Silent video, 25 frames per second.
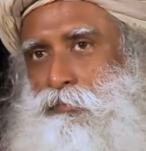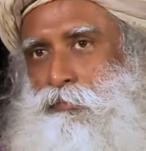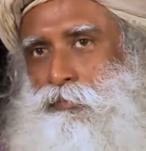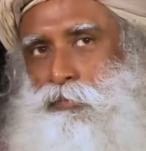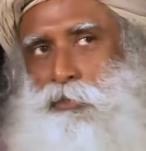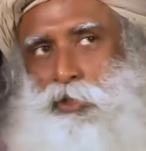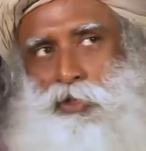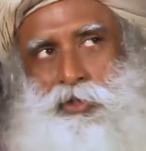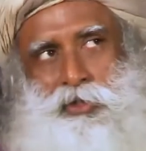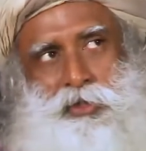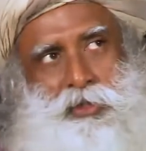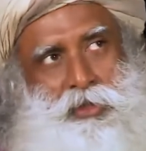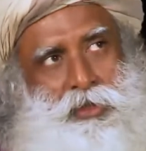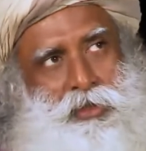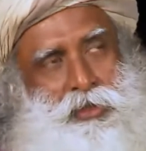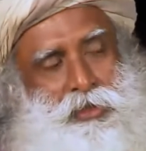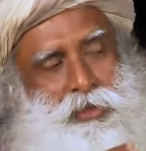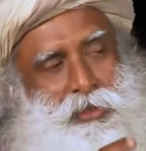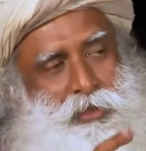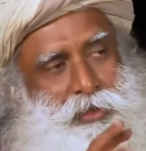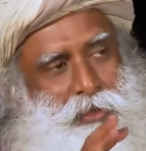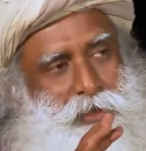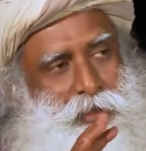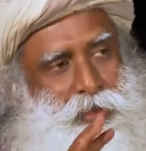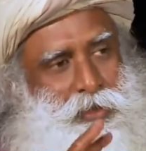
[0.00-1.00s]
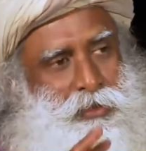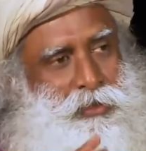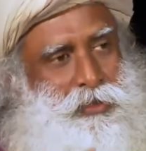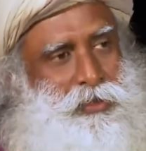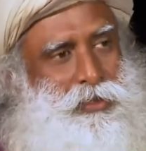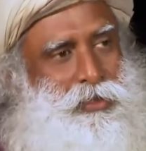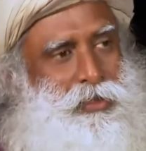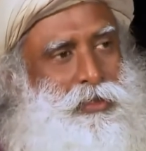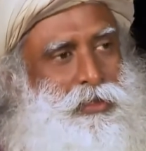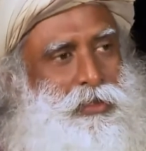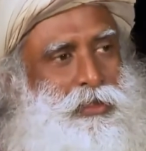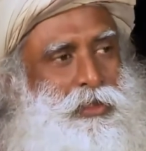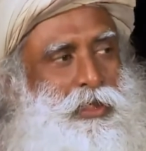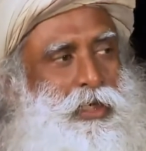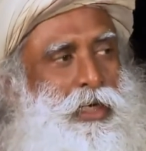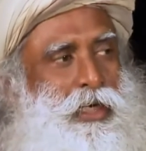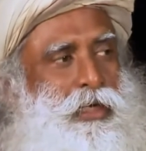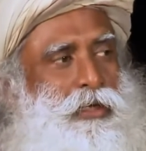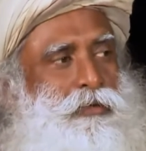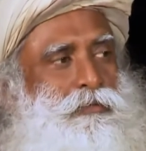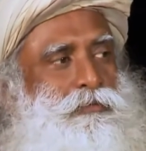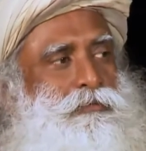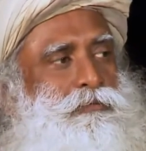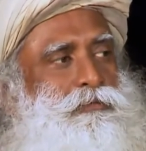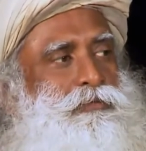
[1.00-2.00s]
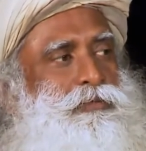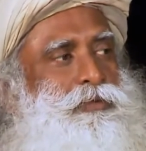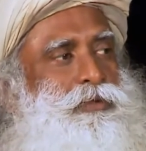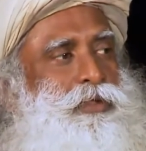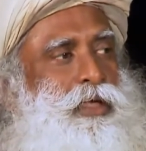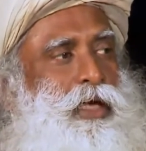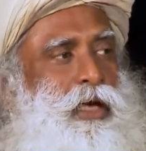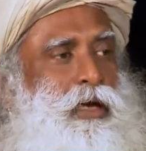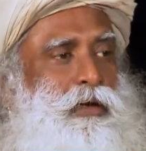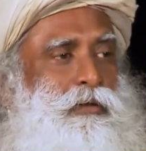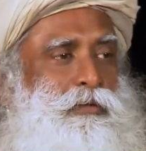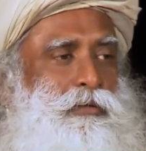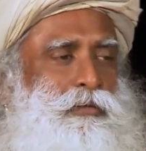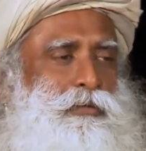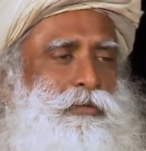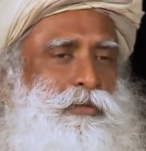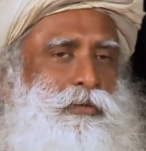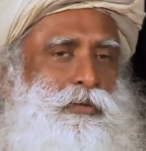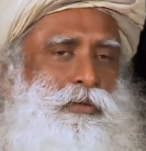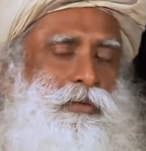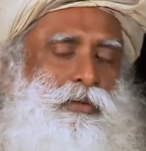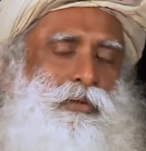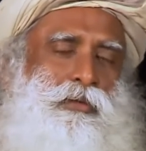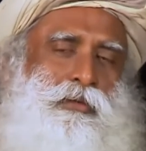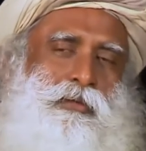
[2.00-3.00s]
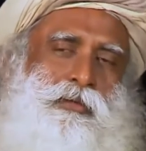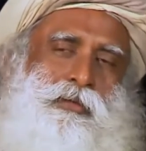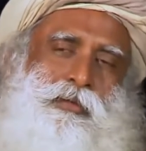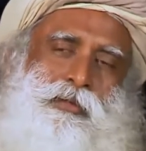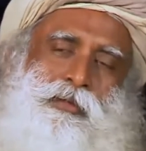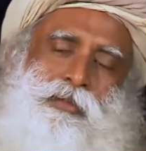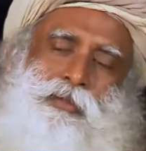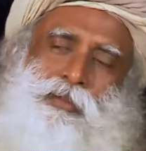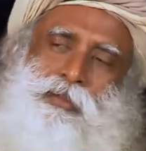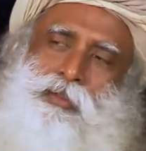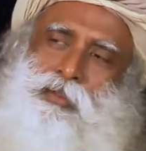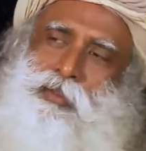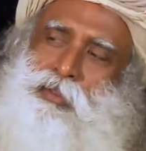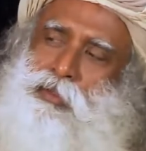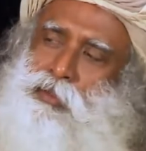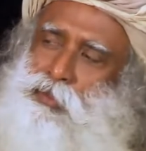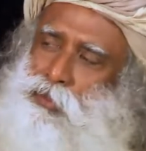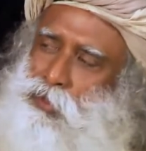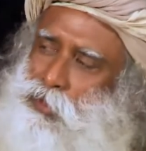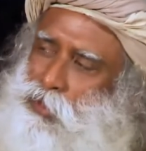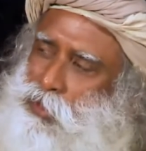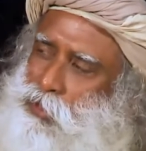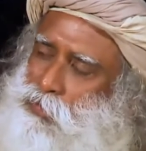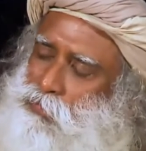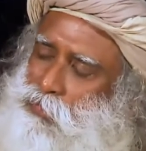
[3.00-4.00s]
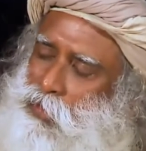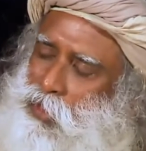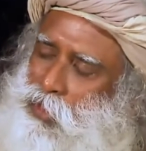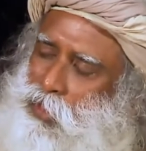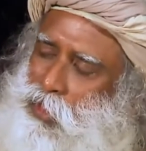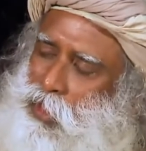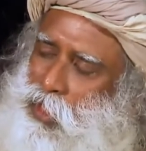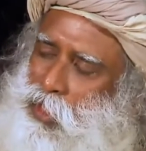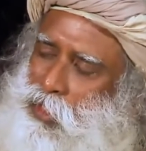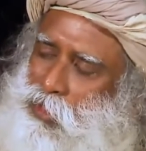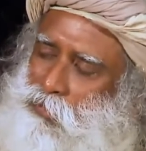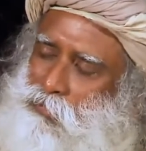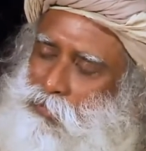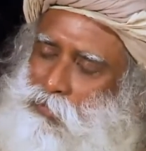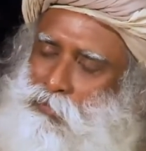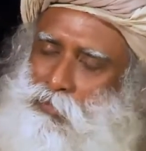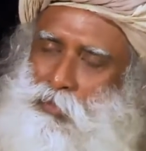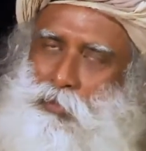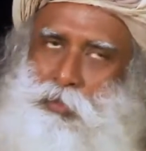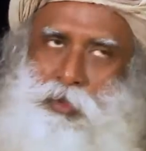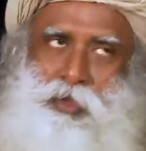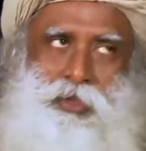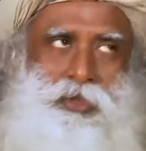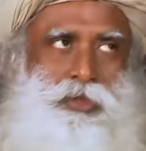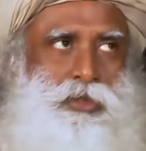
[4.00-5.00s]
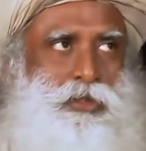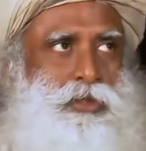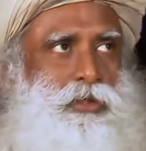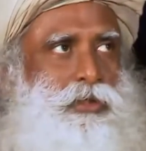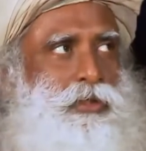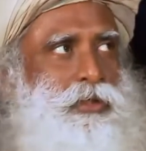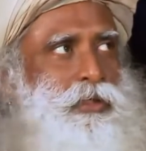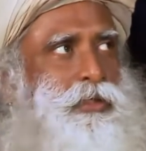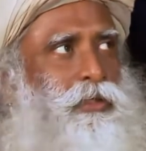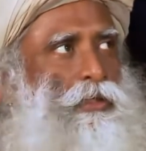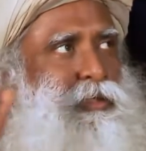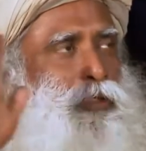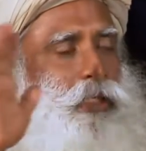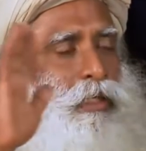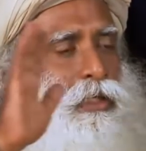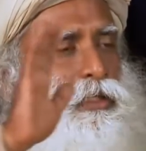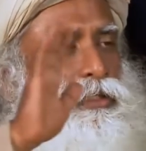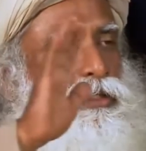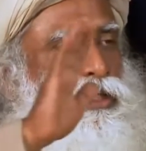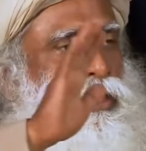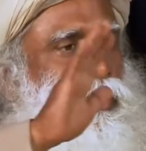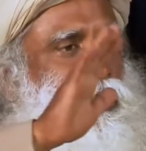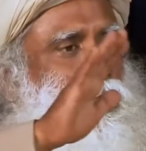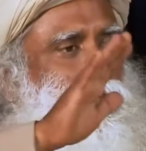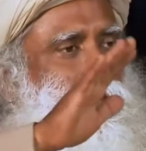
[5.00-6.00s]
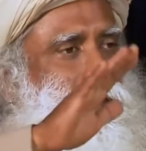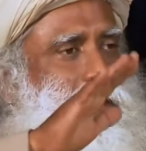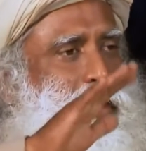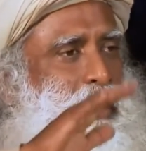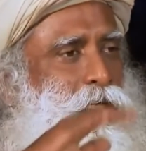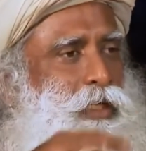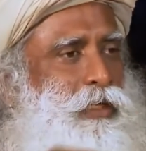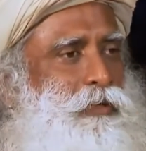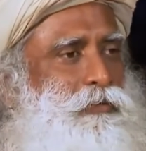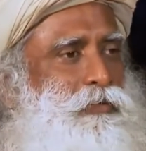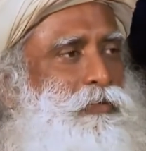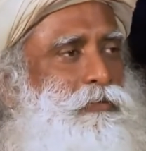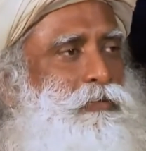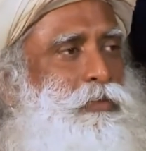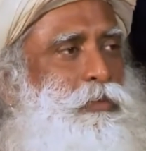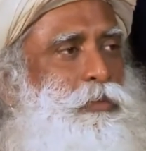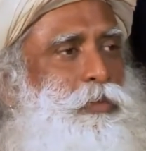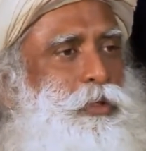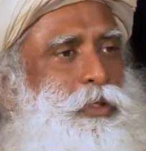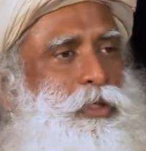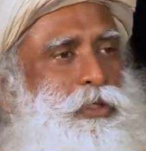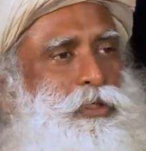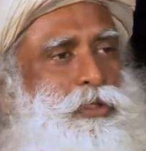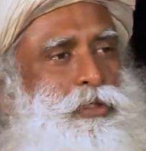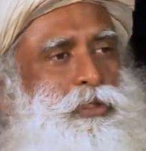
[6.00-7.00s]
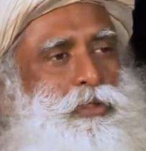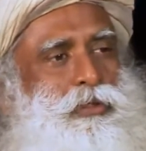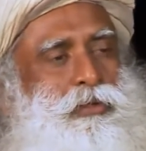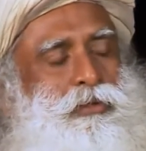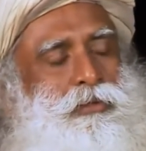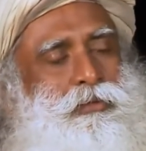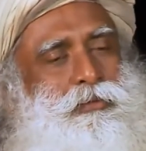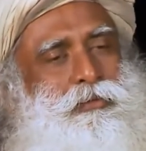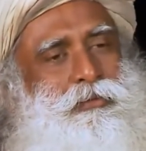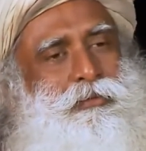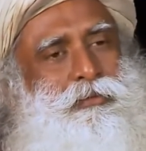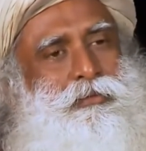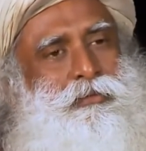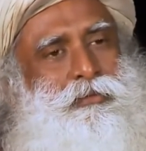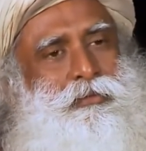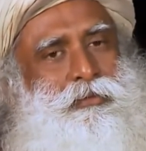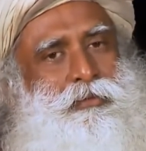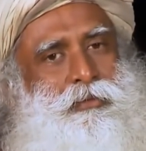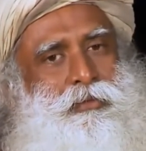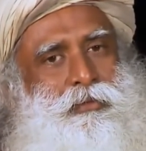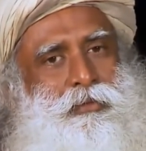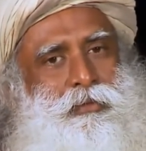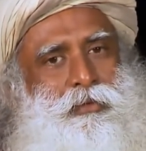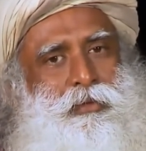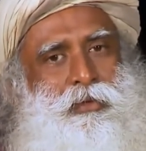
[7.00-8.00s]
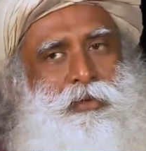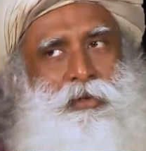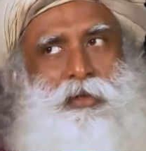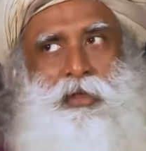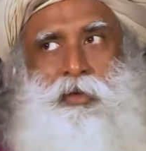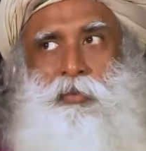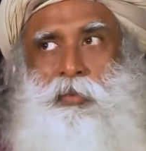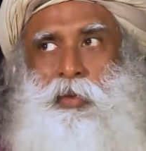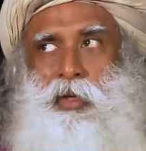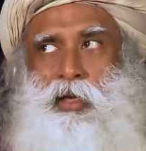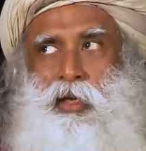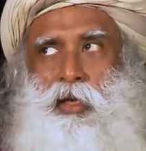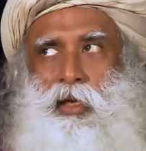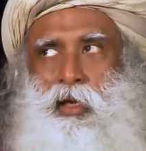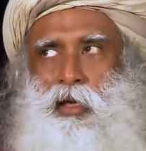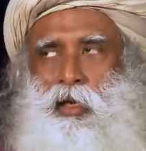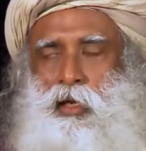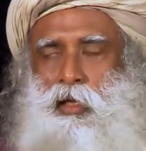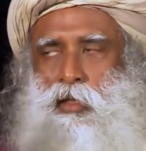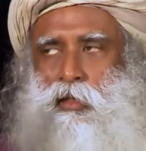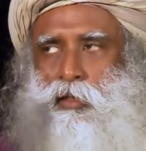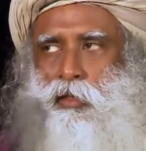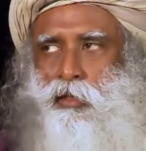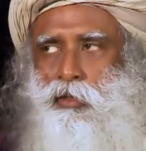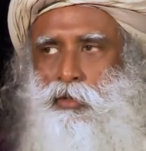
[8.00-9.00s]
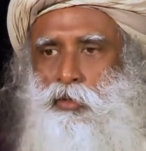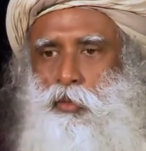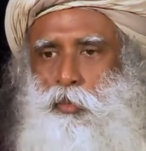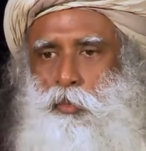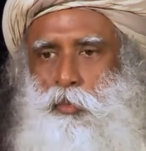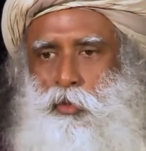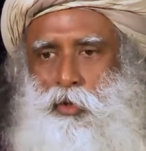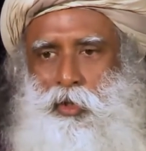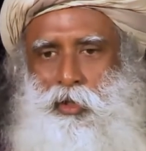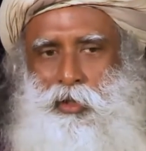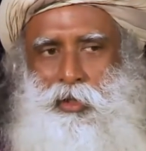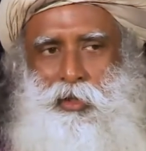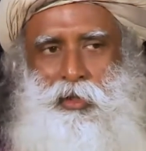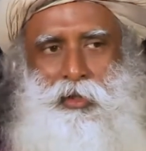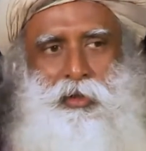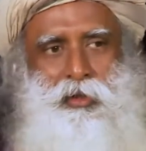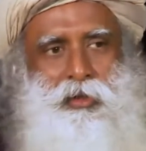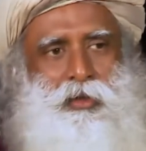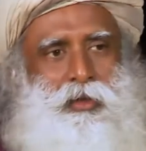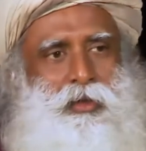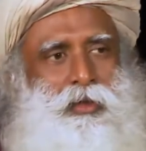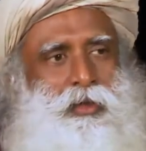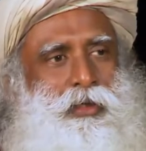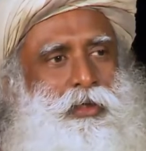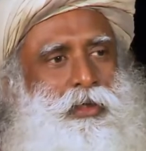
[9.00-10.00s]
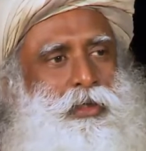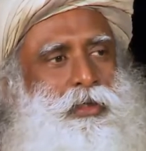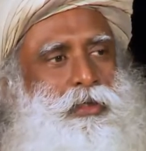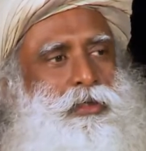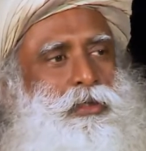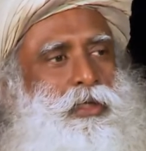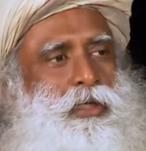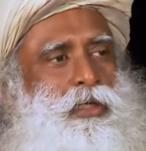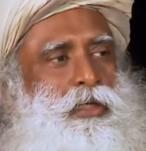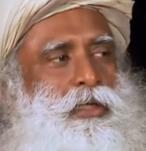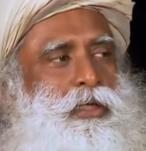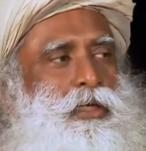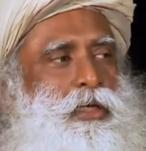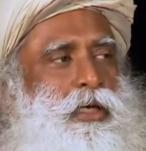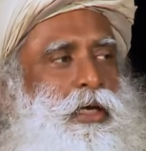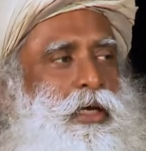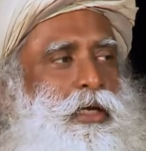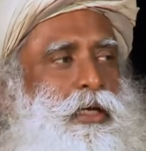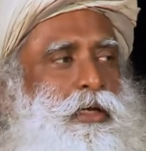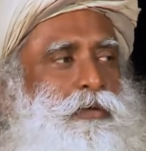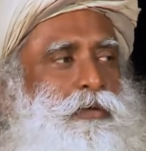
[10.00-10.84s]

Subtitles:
the tree is a certain kind of sound. This is one kind of reverberation, that is another kind of reverberation. The very air that you're breathing is another kind